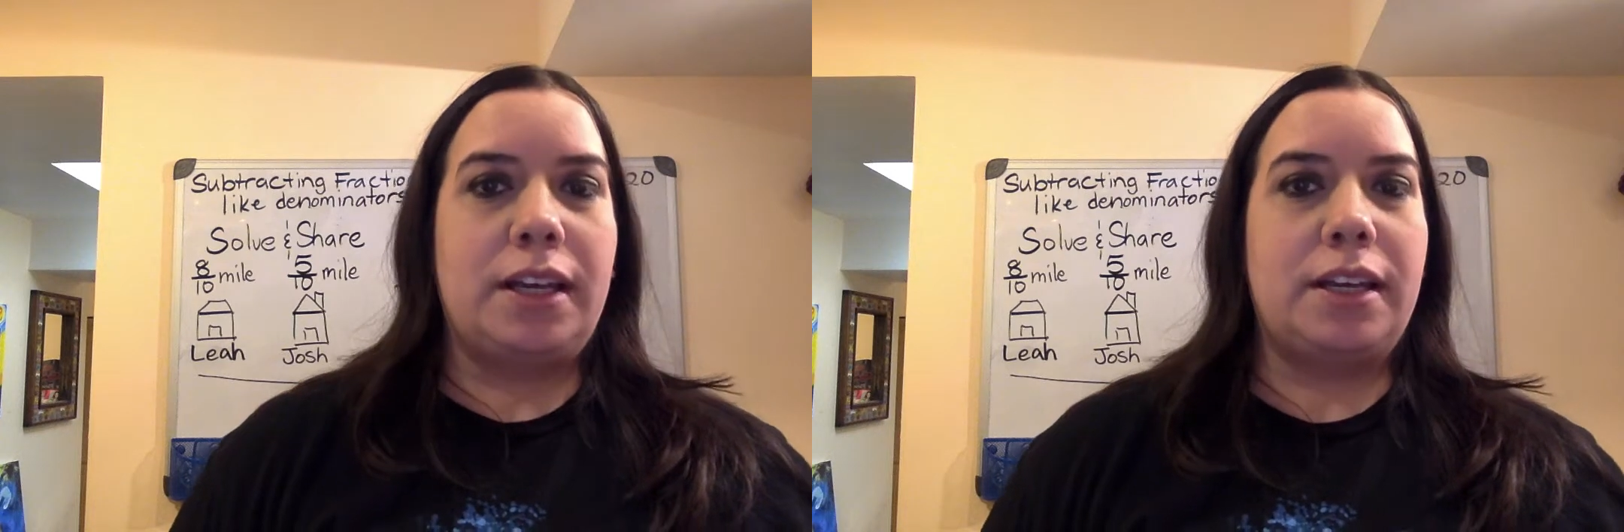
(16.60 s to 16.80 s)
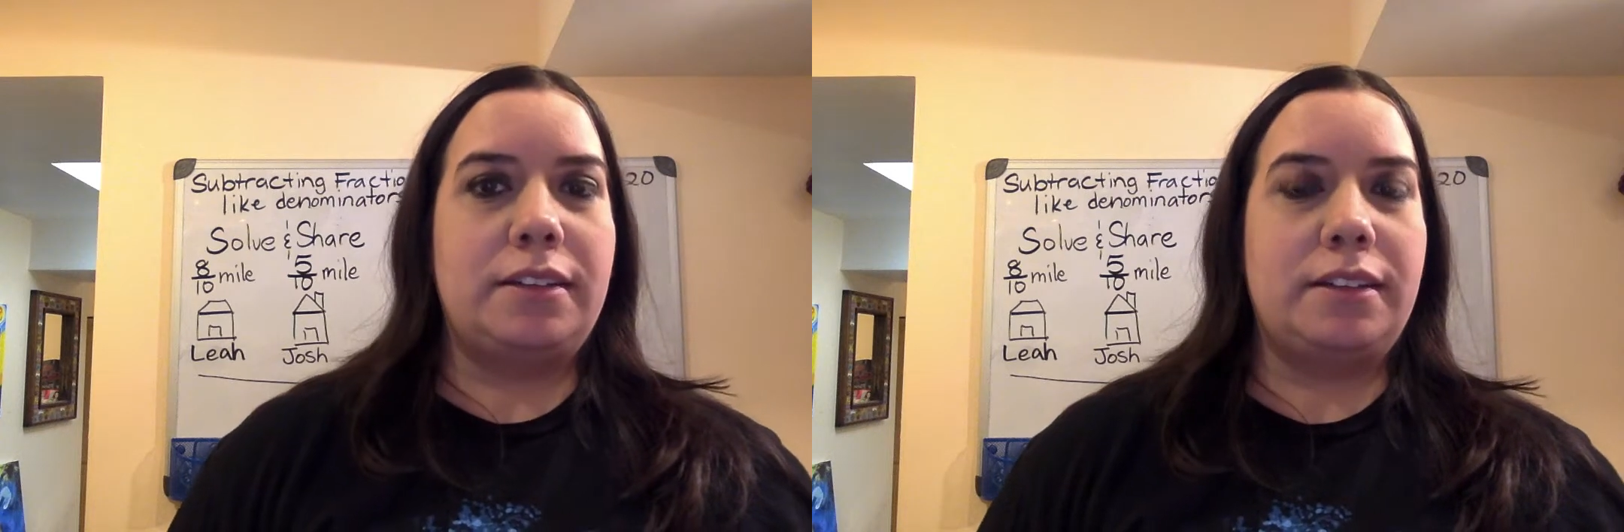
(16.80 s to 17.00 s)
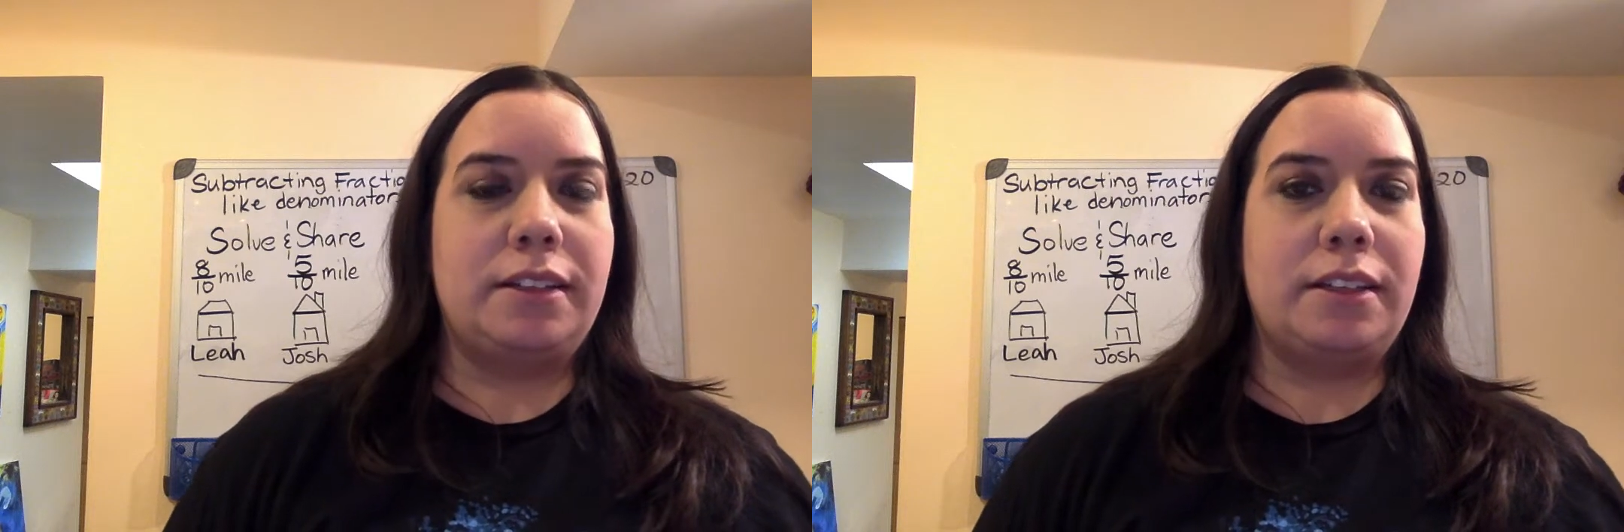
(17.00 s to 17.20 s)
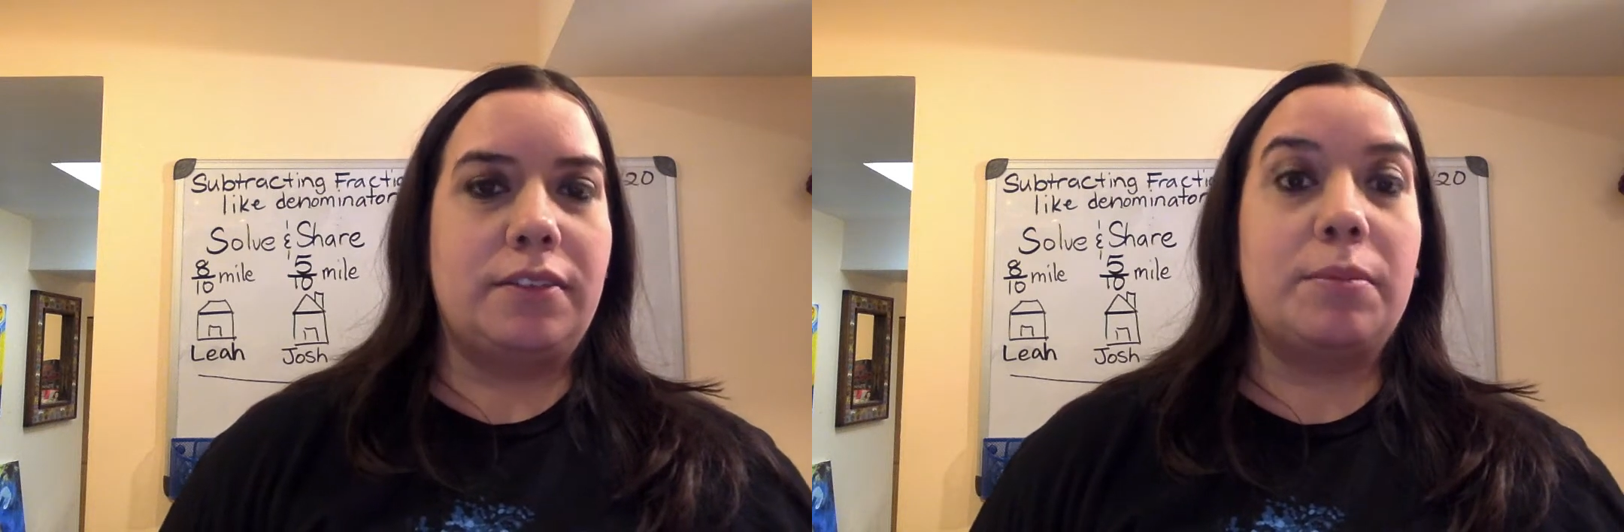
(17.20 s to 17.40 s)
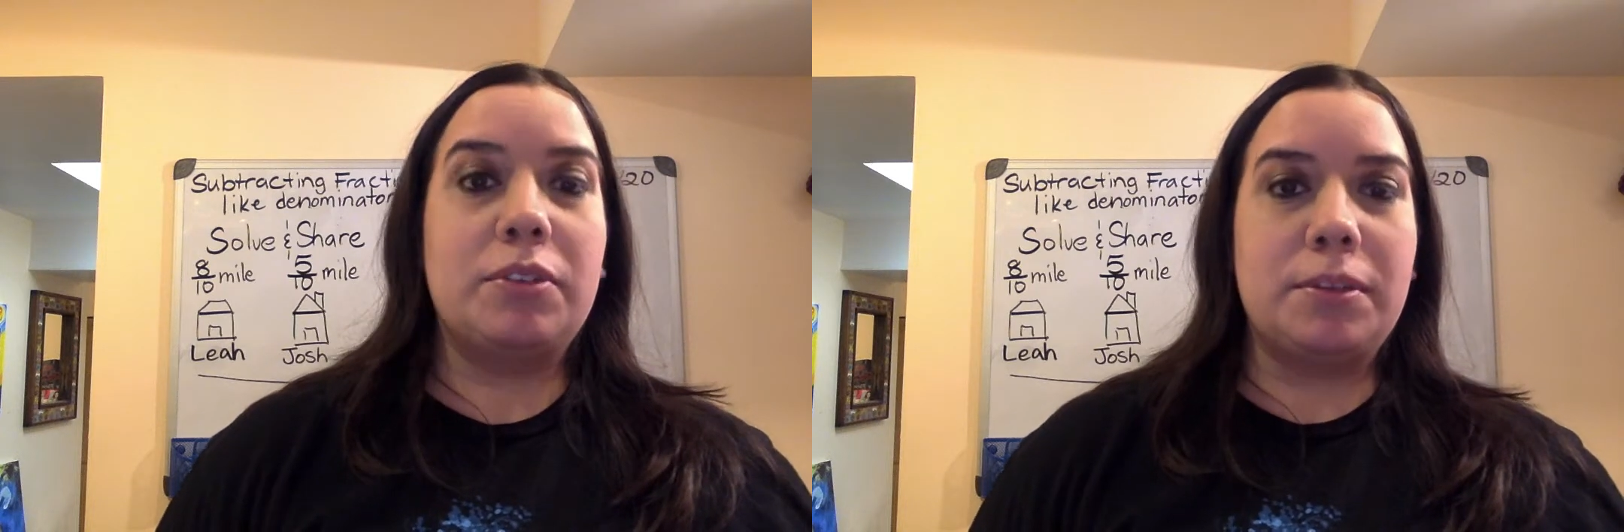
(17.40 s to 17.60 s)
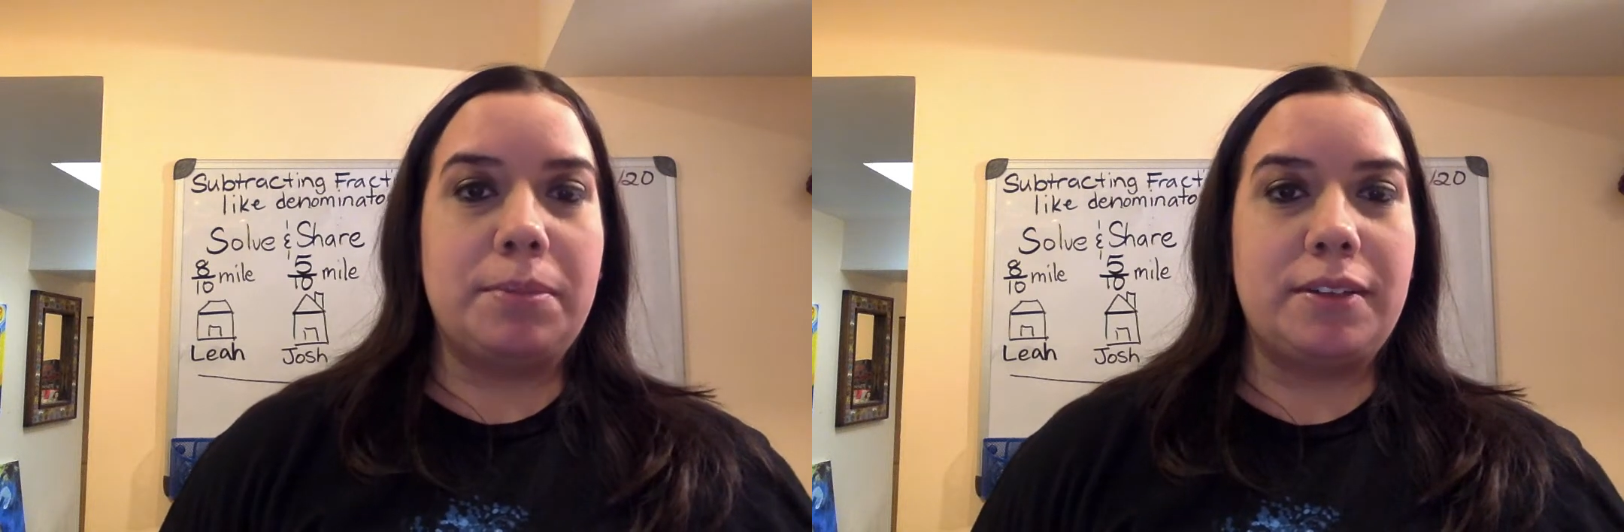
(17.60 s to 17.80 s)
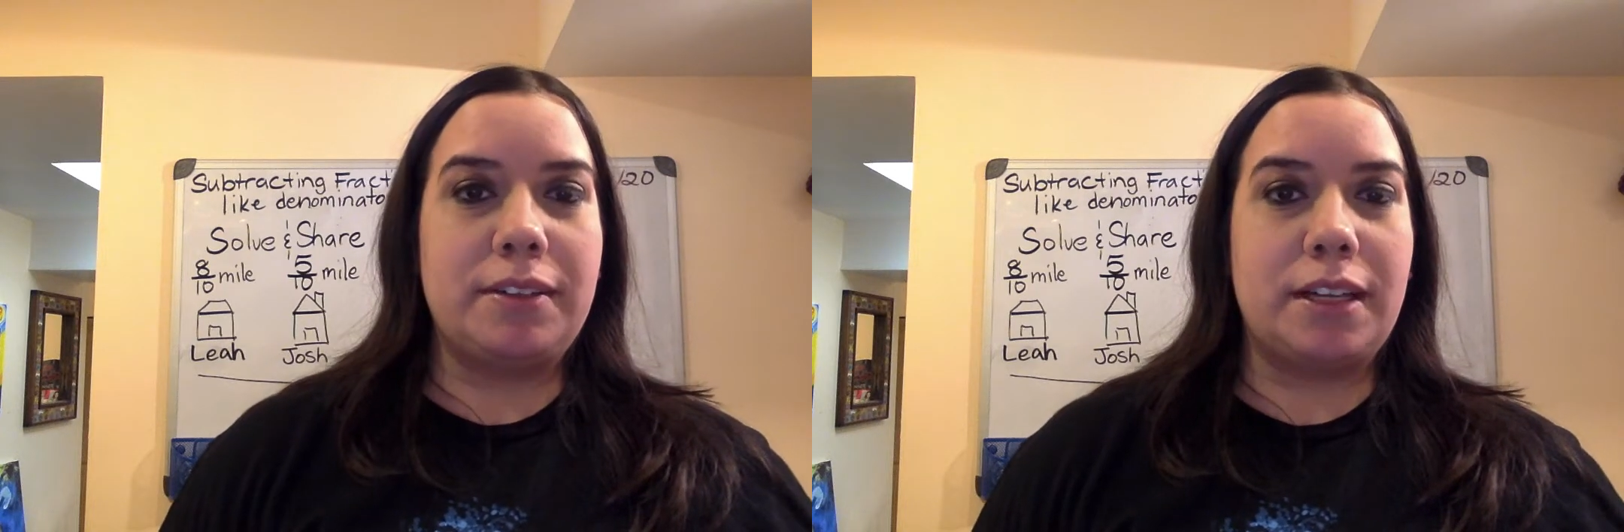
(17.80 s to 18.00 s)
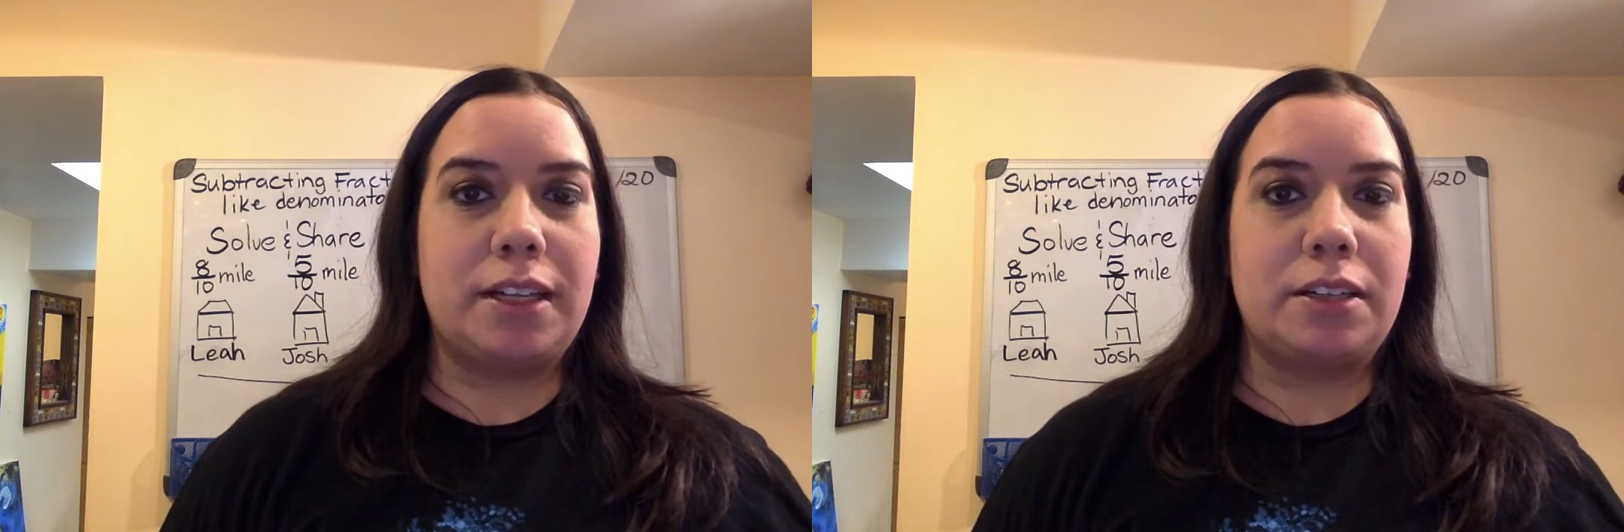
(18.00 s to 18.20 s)
Así que vamos a
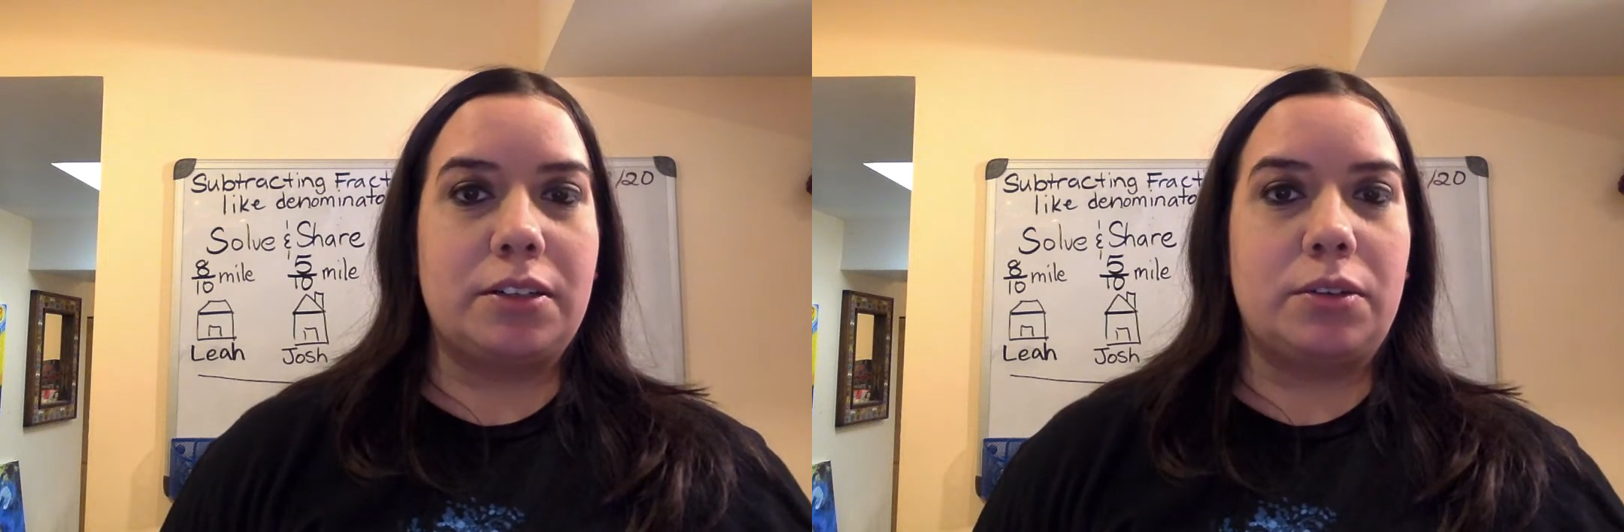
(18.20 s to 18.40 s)
empezar